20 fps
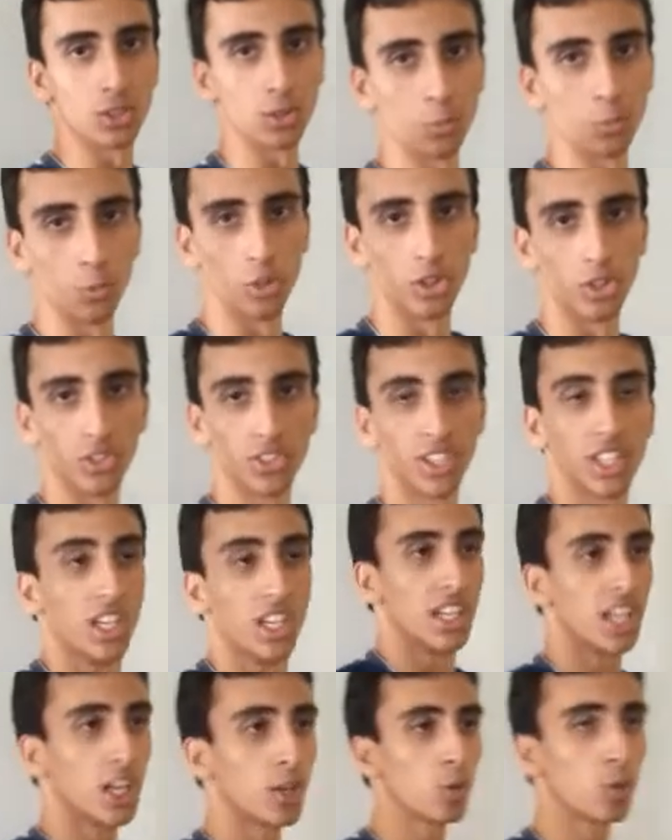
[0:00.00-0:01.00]
in the world.
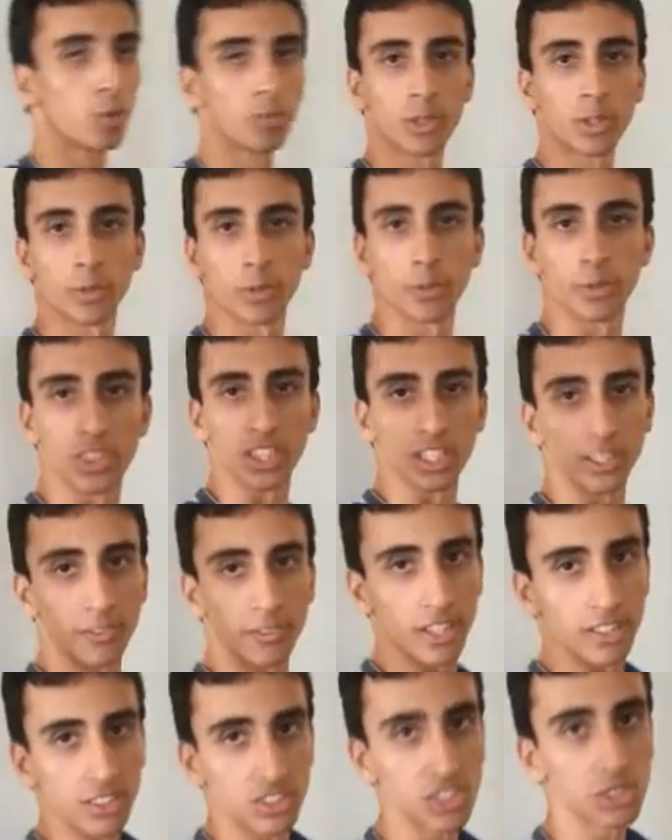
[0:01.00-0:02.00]
Now, normally when we think of
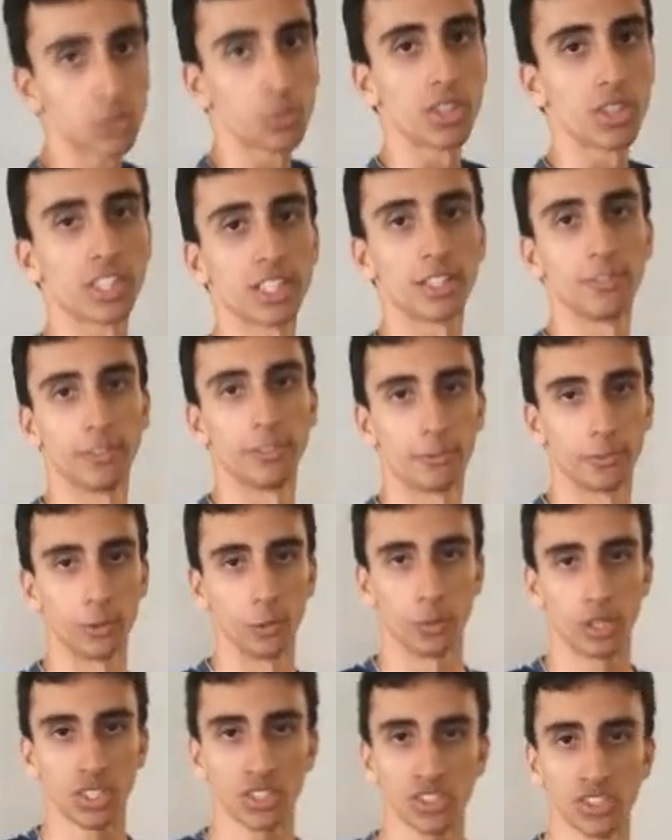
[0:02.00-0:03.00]
viruses, we think of
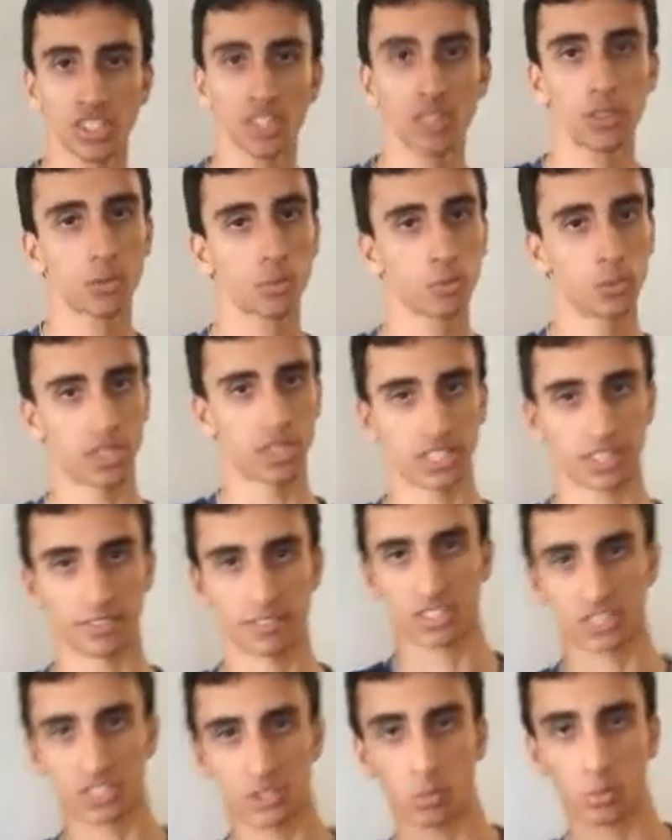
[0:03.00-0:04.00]
influenza, we think
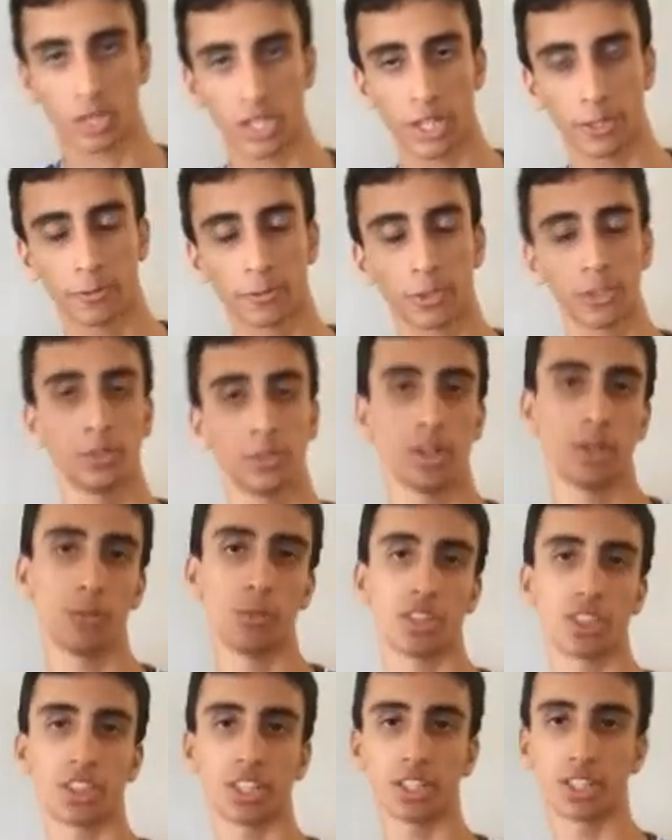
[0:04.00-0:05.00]
of the swine flu, and
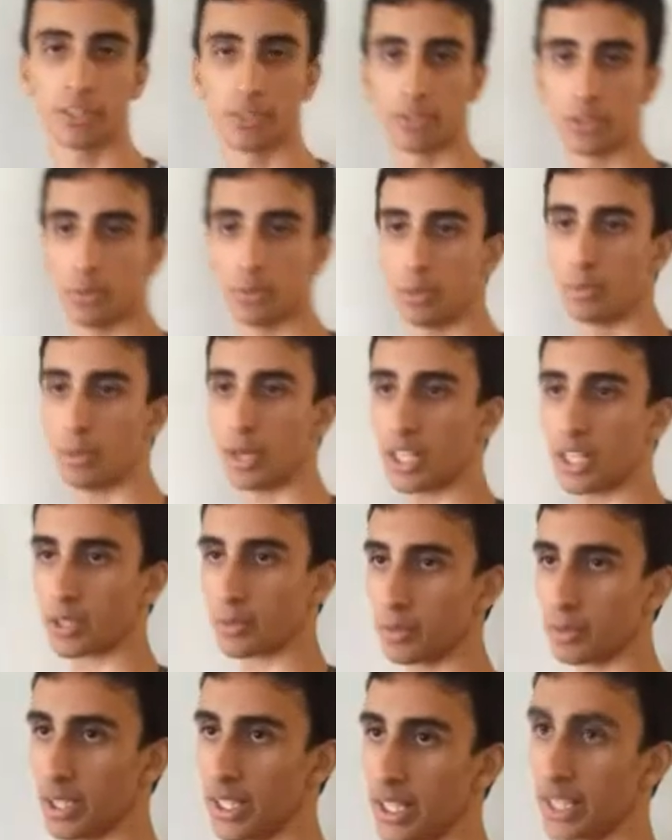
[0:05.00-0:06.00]
we think of the
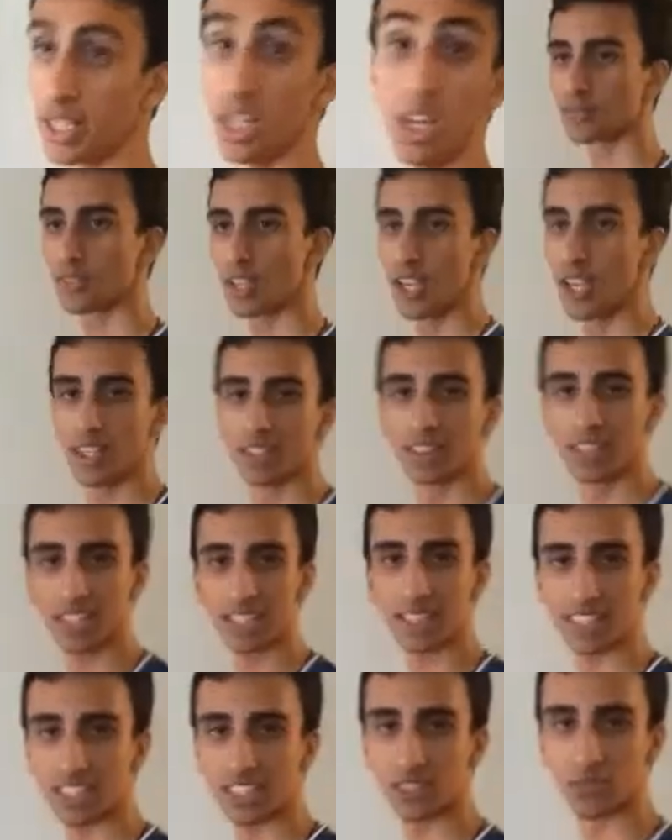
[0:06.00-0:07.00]
bubonic plague
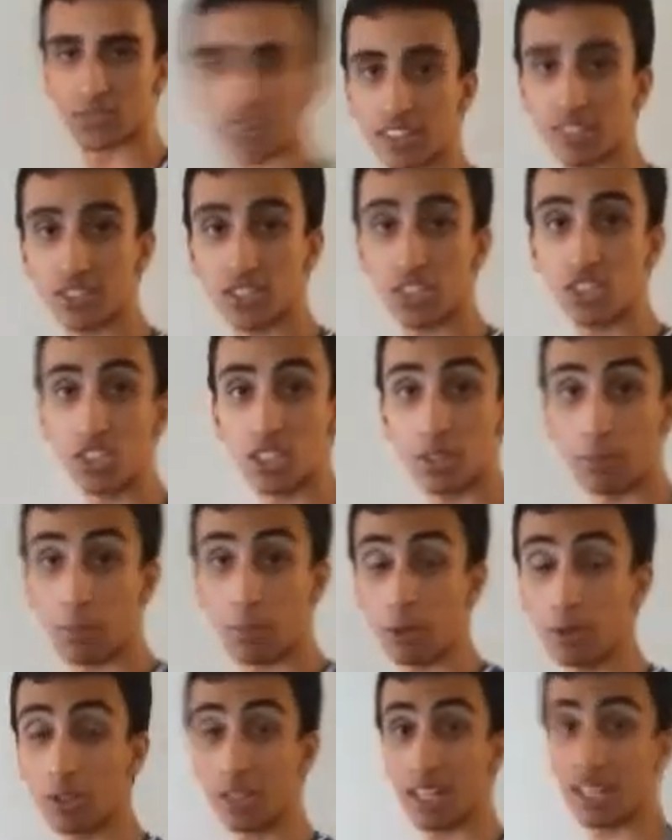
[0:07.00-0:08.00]
these viruses,
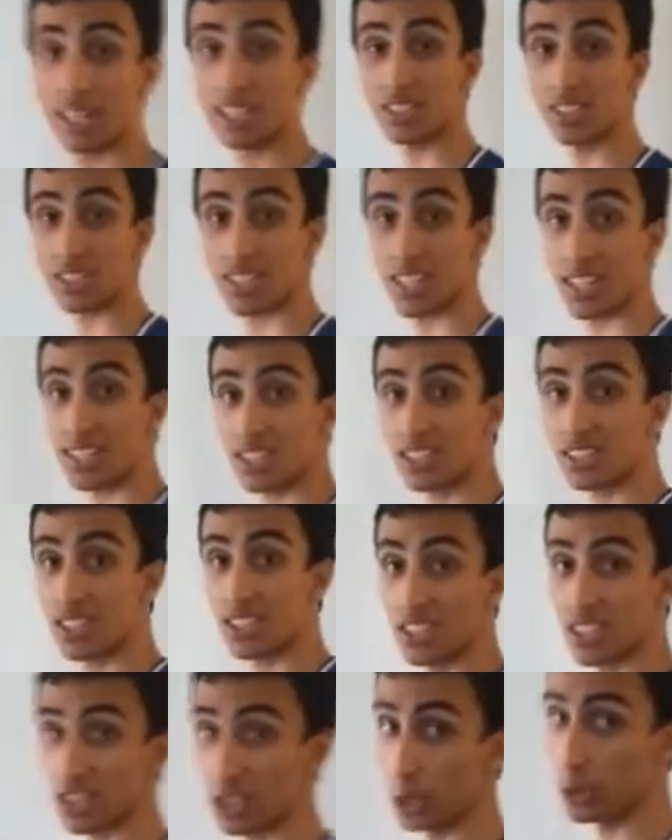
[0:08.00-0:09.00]
Ebola has a
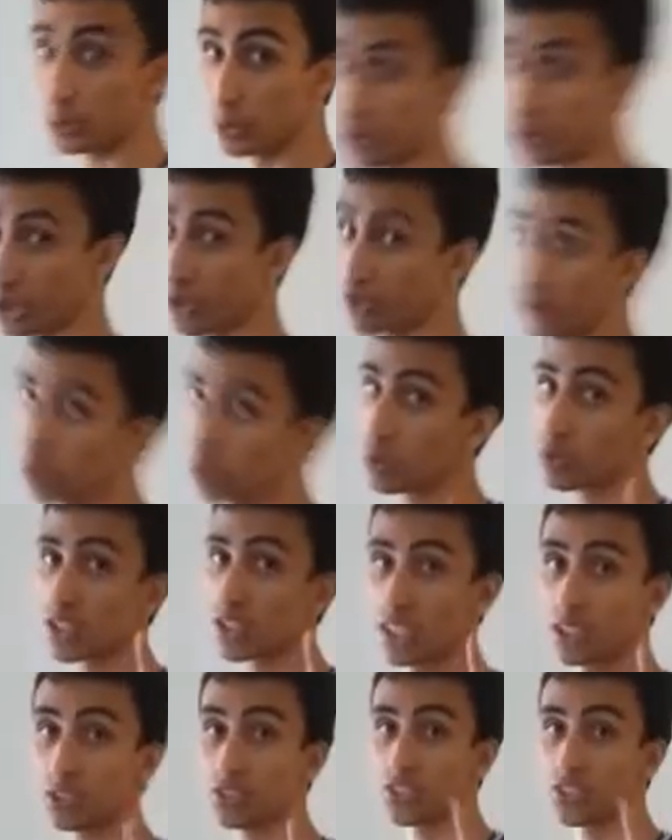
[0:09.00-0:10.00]
tendency to use your own
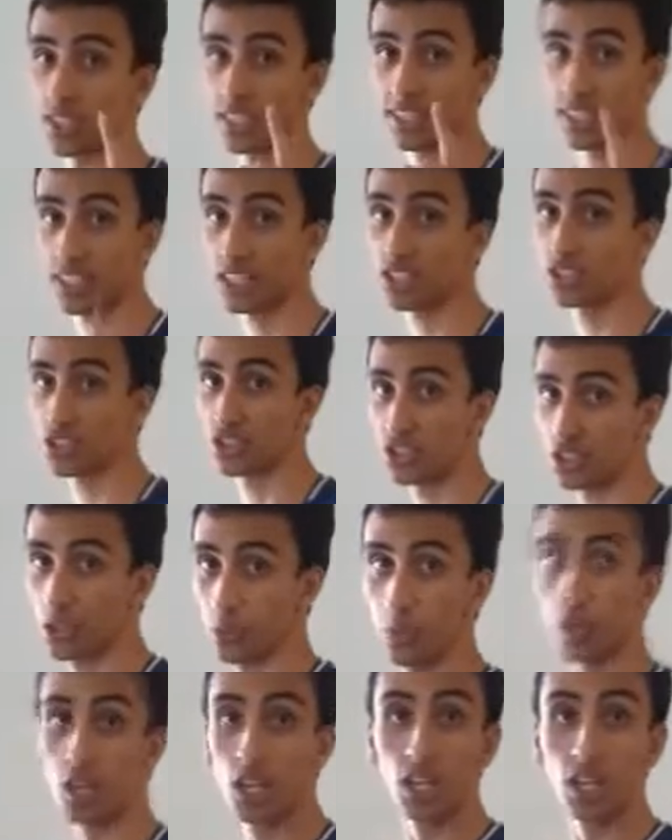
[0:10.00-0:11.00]
cells against you.